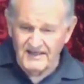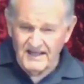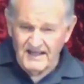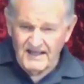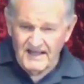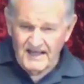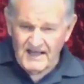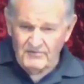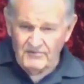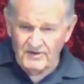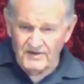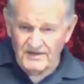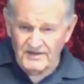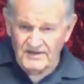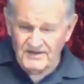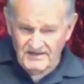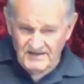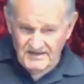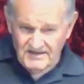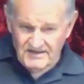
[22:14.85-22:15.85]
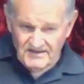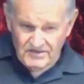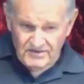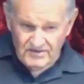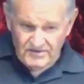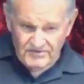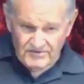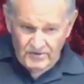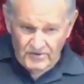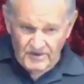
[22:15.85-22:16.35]
and I want to
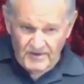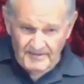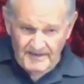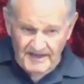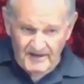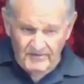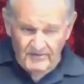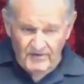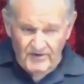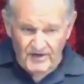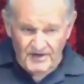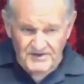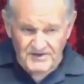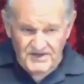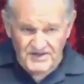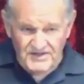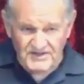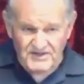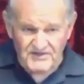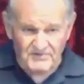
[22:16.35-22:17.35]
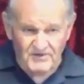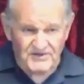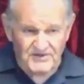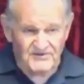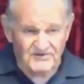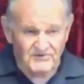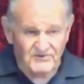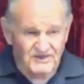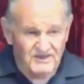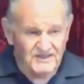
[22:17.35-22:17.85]
talk about why Jesus wasn't
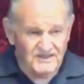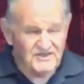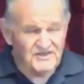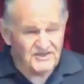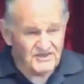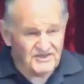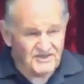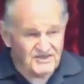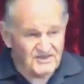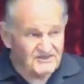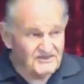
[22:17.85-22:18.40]
religious.